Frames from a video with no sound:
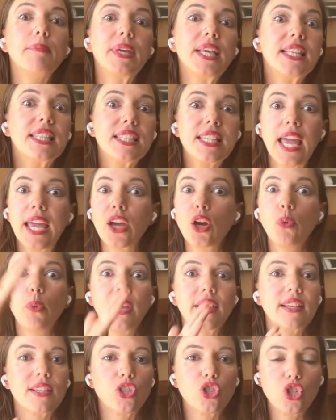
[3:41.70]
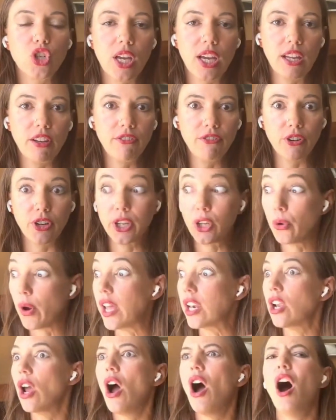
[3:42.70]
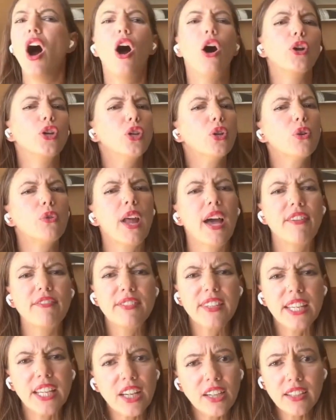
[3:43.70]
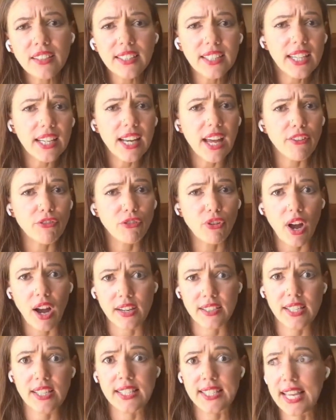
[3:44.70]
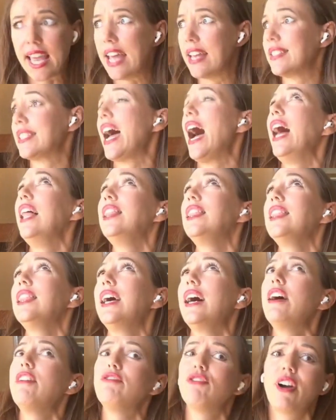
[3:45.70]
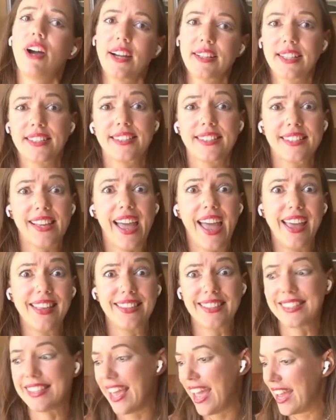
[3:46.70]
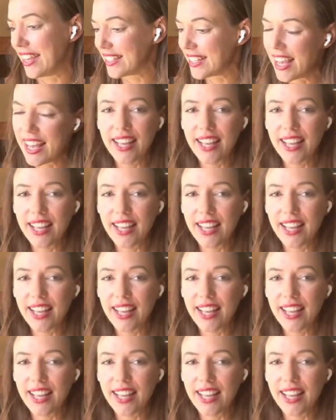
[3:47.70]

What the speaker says: take away this shade for you. And oh, you don't have nearly enough rocks and sands. I love rocks and sand.